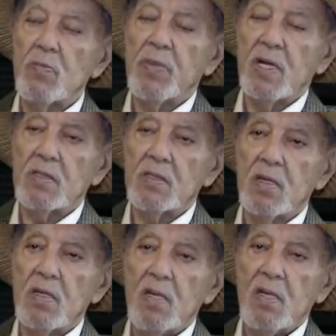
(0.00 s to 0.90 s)
but
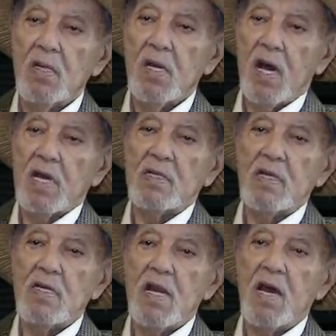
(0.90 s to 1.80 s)
I
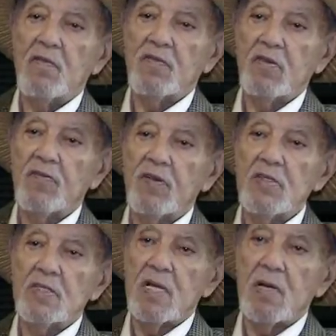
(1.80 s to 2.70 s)
didn't have a
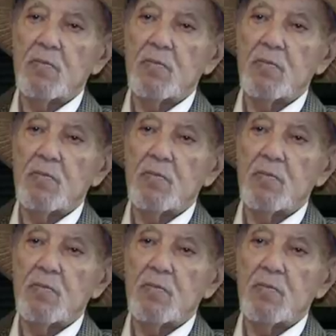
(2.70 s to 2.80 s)
visa.